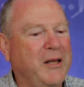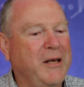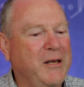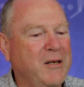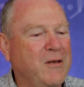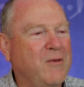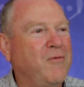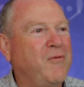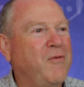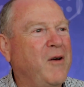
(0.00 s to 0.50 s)

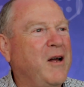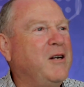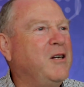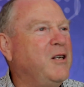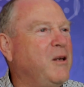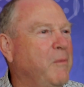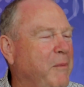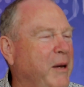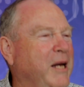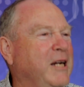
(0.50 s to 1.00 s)
these
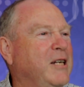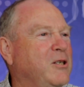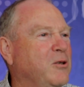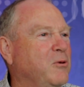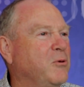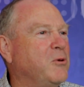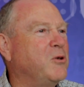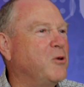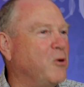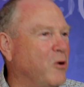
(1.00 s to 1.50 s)

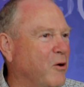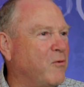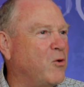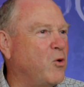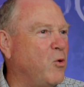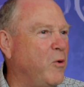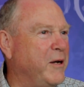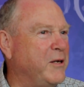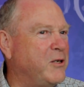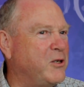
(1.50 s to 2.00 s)
fundamental sort
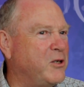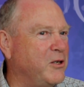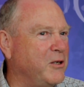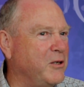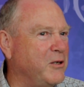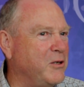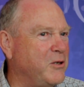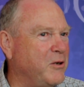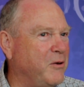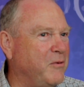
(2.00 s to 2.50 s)
of
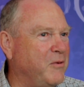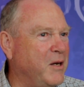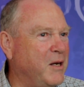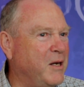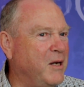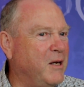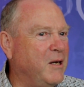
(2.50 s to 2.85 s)
questions of